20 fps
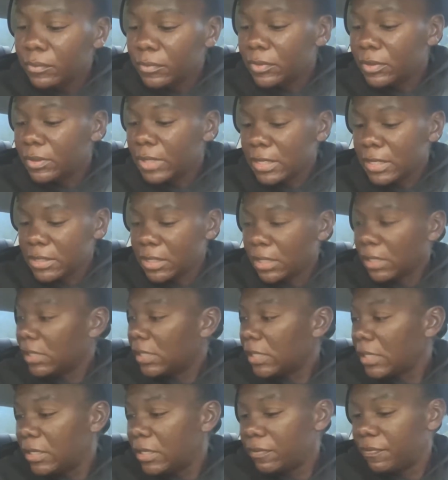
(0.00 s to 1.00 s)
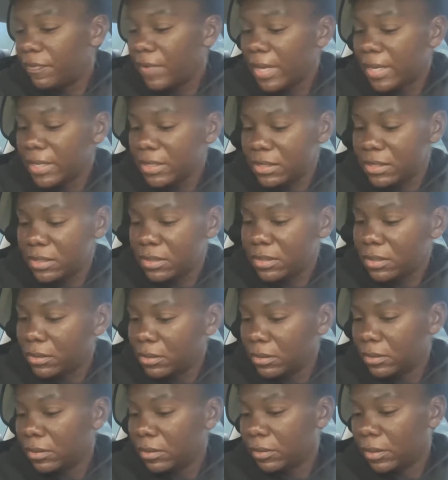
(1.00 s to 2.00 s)
that's a clean
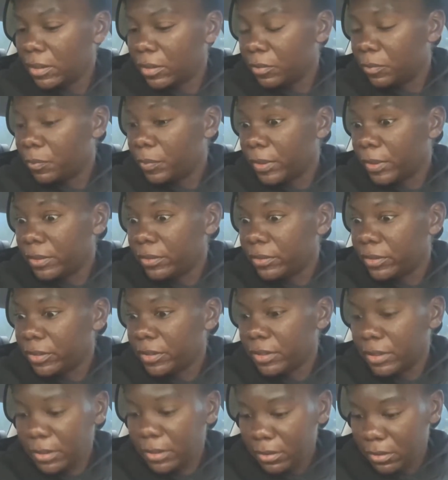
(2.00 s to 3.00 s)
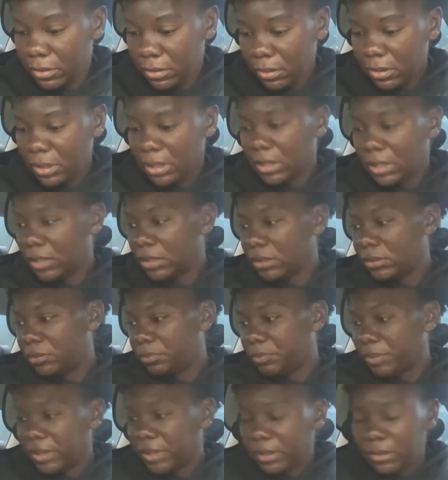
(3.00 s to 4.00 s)
vest. No, I don't wear dirty things,
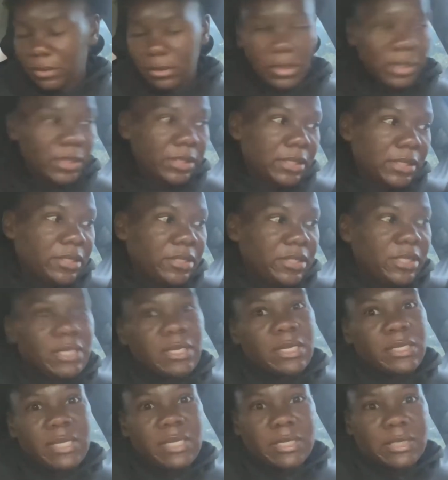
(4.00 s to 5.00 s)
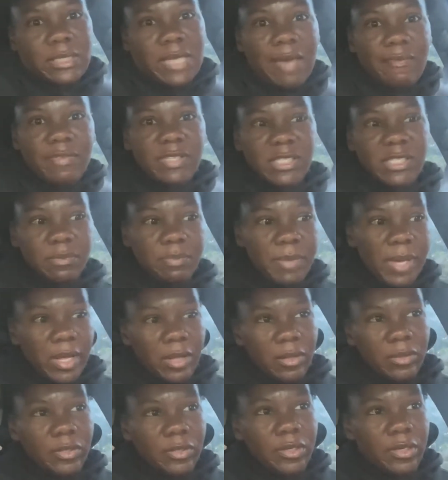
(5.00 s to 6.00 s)
but it, just, it doesn't have a
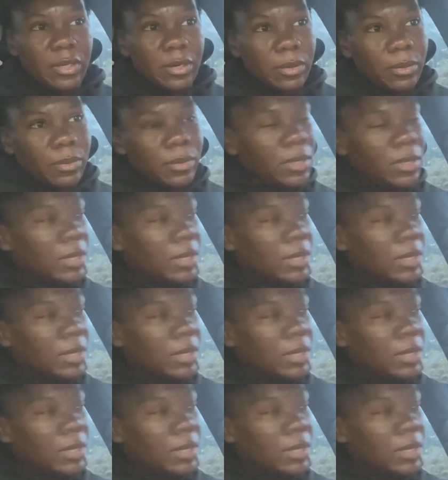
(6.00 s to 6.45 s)
smell, you know?